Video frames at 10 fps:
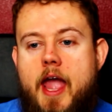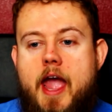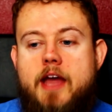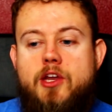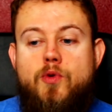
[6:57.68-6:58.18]

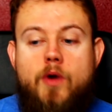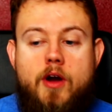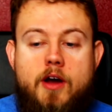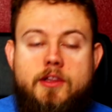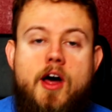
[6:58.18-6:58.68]
And you
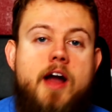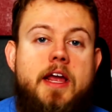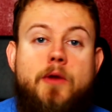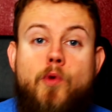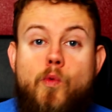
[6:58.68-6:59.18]
are
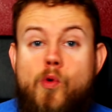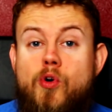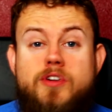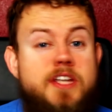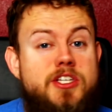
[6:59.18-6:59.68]
unlocking
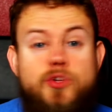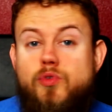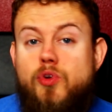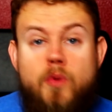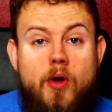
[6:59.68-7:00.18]
rewards as you
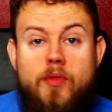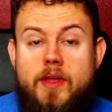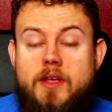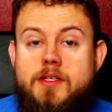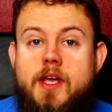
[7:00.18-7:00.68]
do all
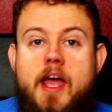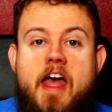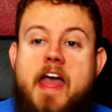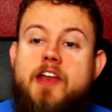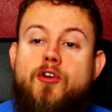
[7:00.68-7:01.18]
this,
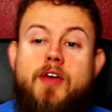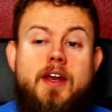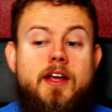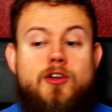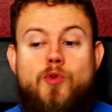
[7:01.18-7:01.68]
and you're
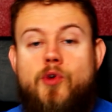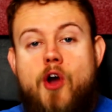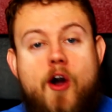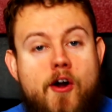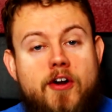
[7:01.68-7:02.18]
getting new
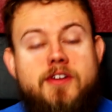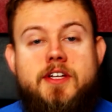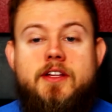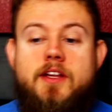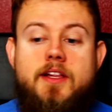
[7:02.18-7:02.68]

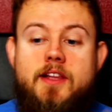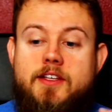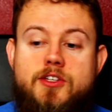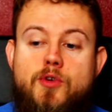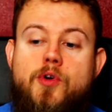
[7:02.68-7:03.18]
cards, and
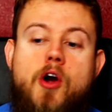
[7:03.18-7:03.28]
these new